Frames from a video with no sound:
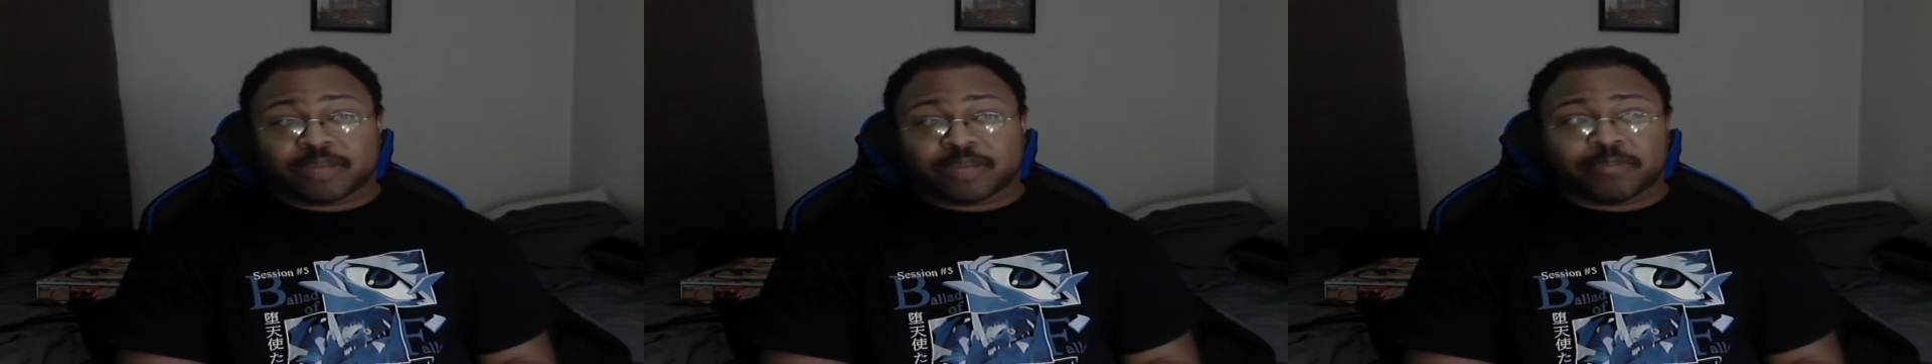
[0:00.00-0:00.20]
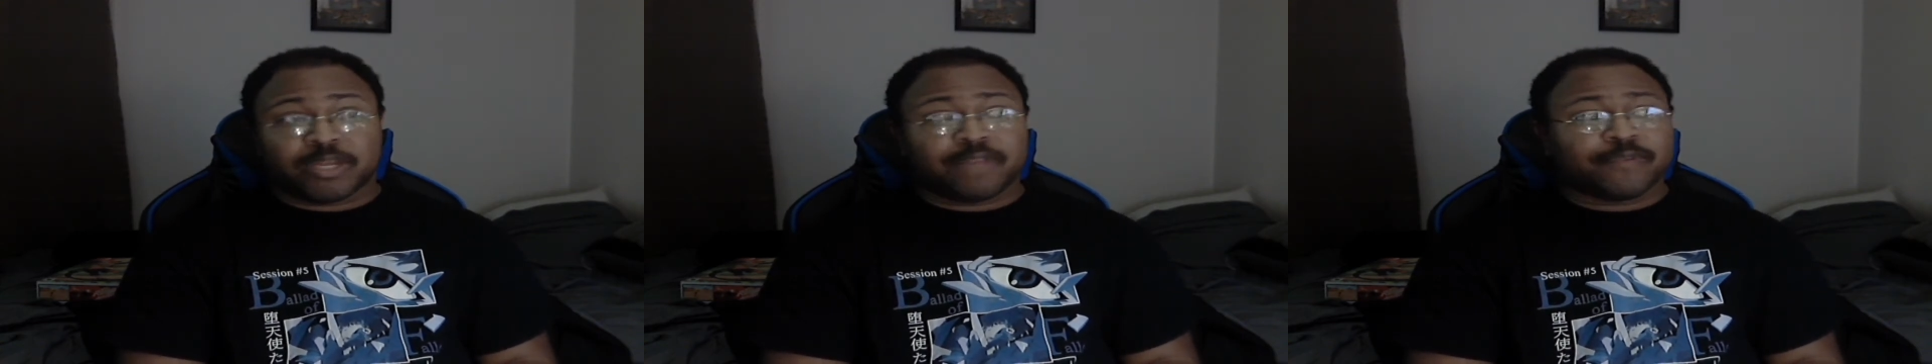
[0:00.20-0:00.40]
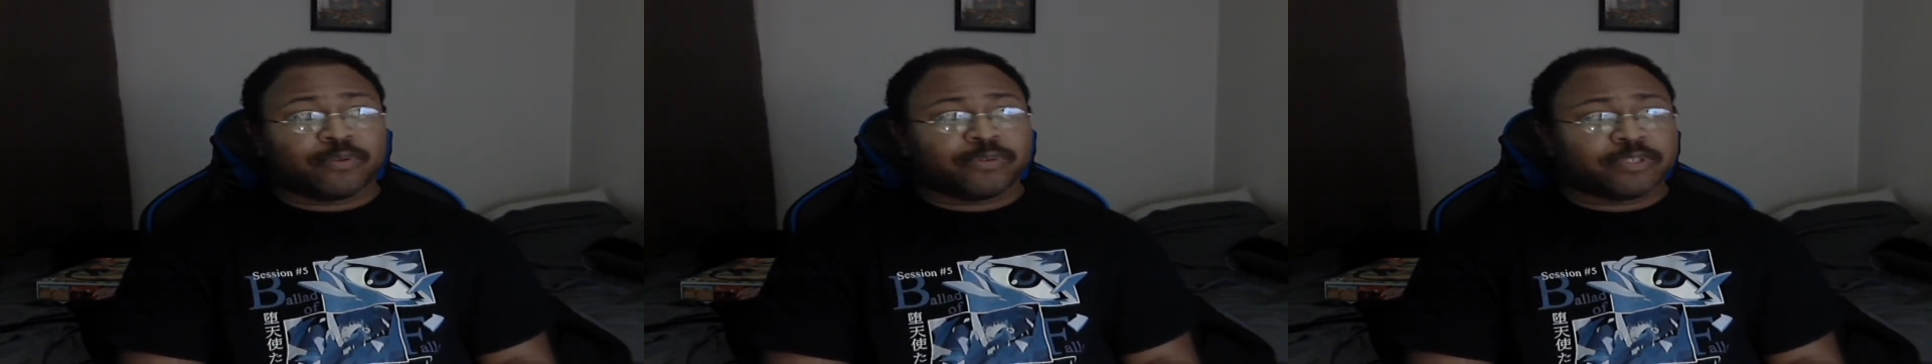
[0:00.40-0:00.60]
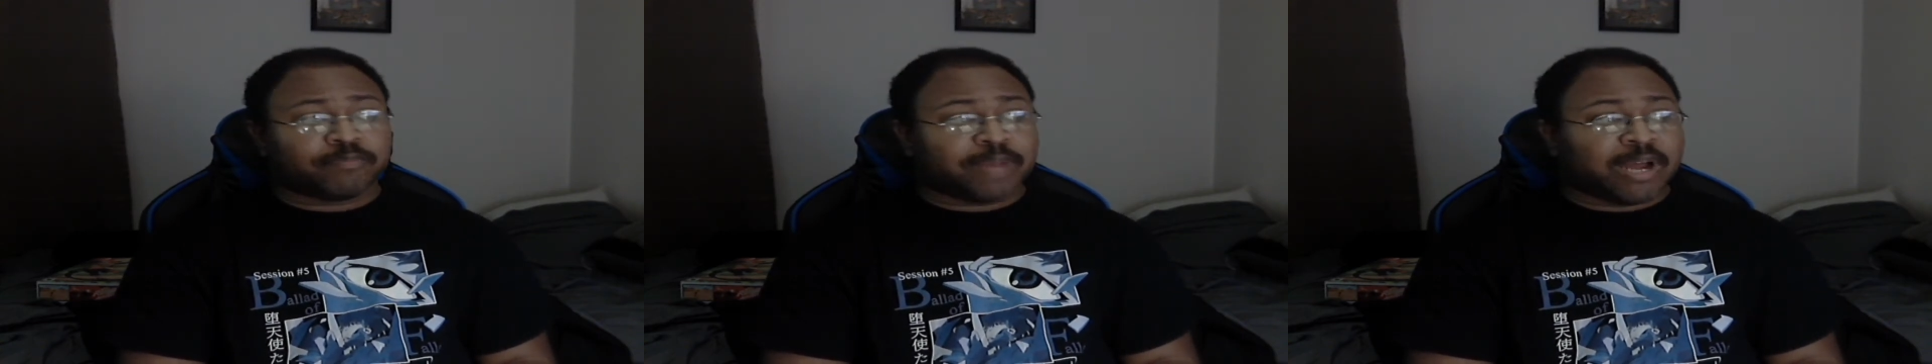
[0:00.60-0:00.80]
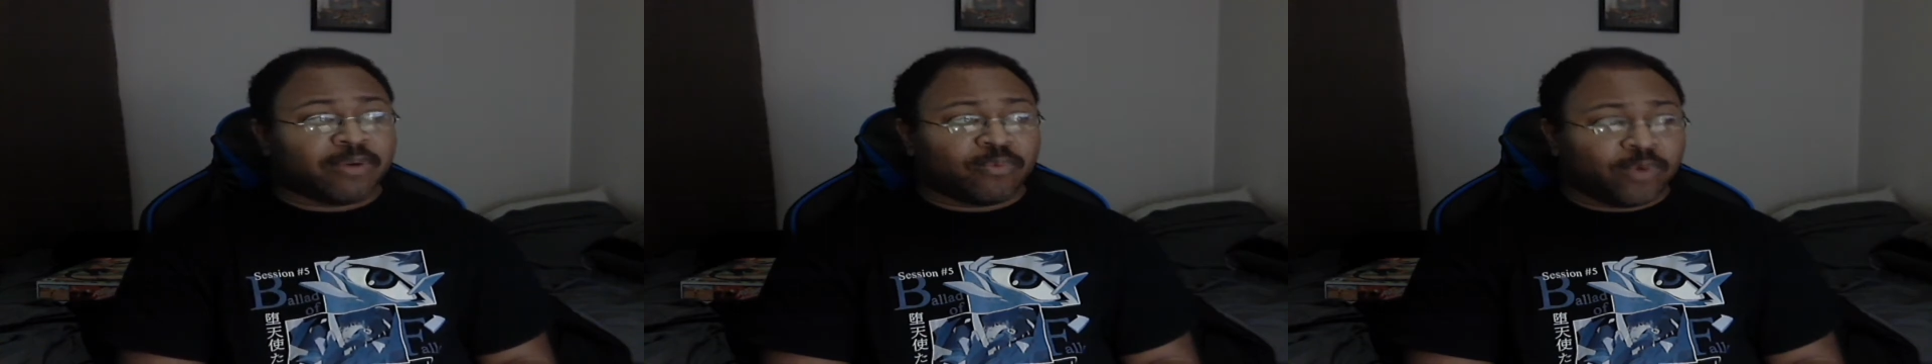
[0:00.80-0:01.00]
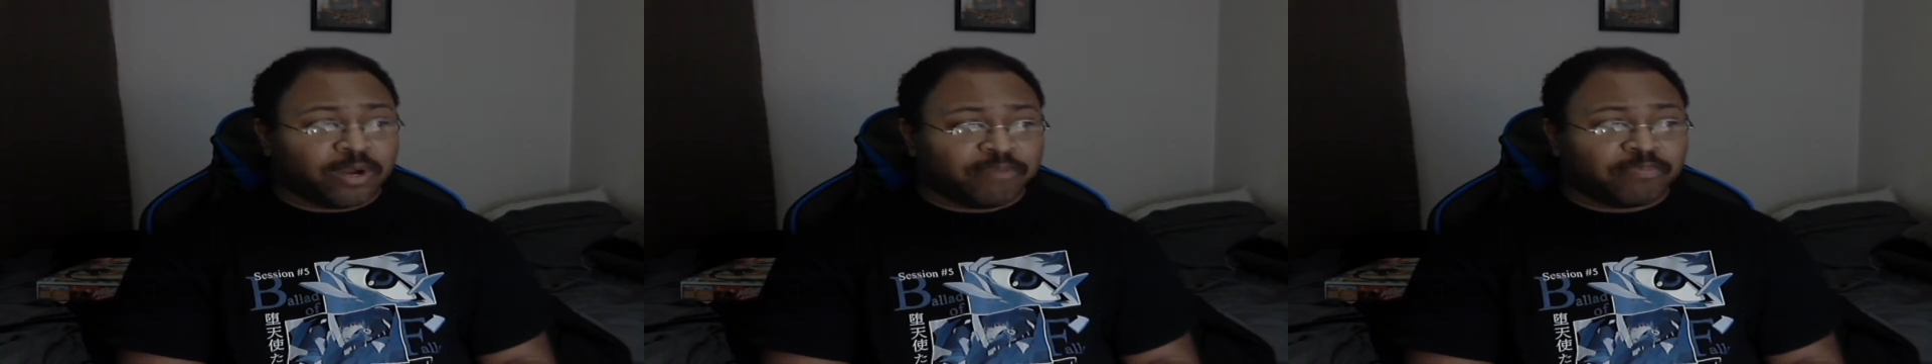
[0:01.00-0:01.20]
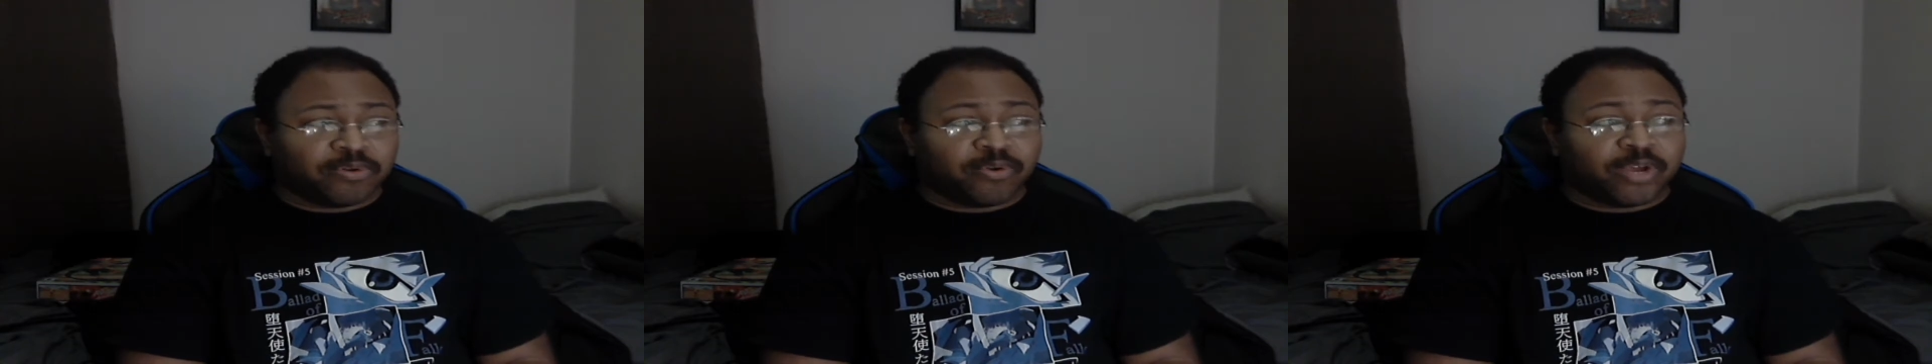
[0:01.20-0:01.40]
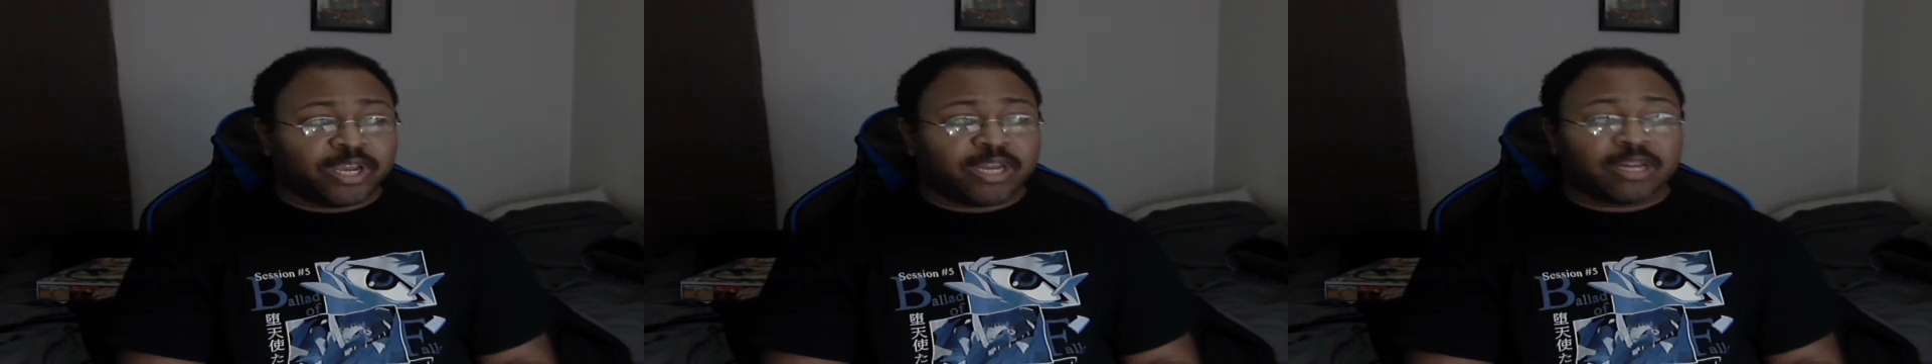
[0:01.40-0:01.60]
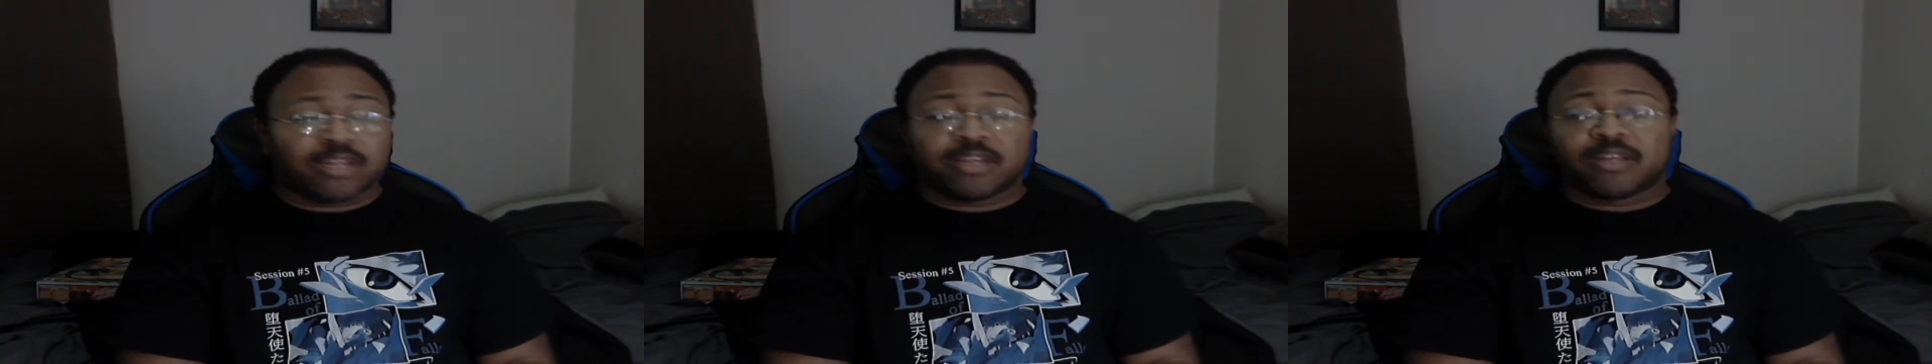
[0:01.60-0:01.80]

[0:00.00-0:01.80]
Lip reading: I believe it was by 1 point,